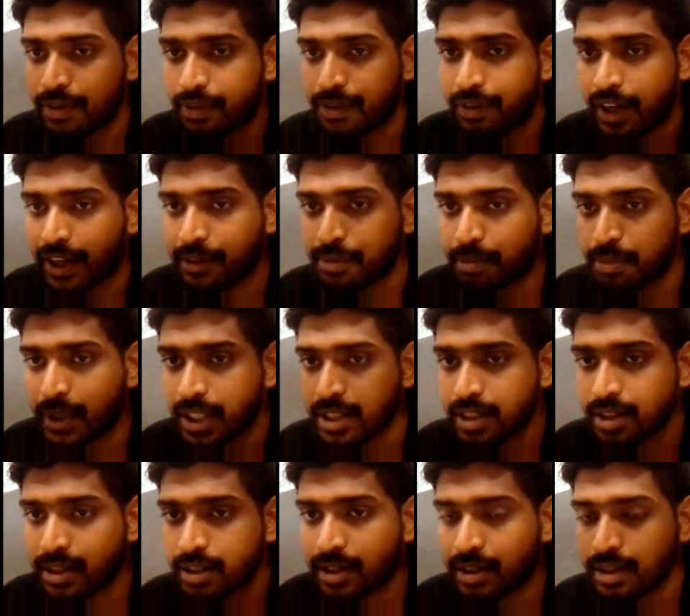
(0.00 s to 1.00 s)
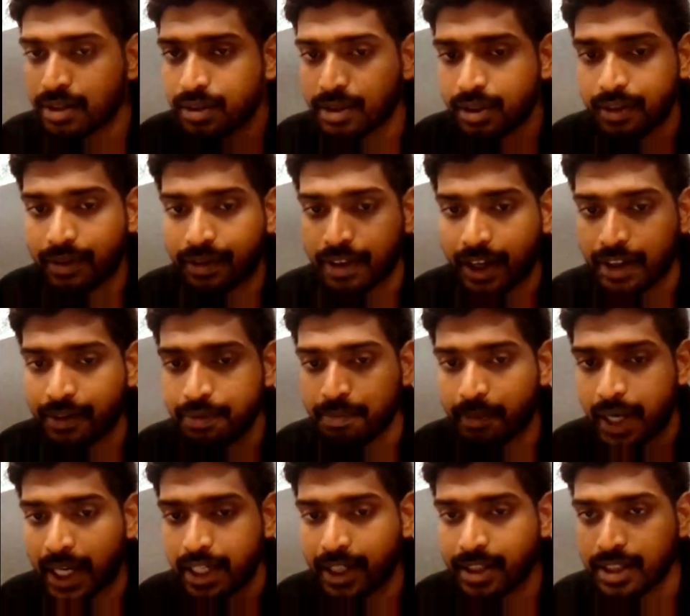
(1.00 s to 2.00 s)
5 plus 5
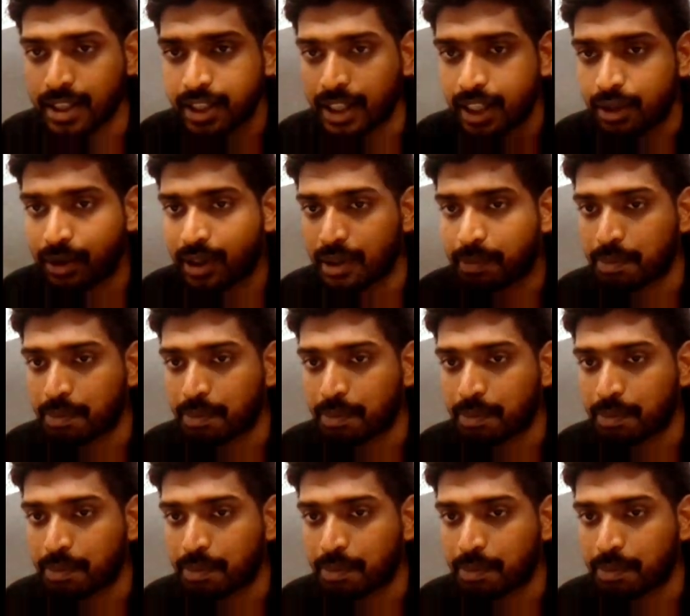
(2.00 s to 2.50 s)
minus 3 iota.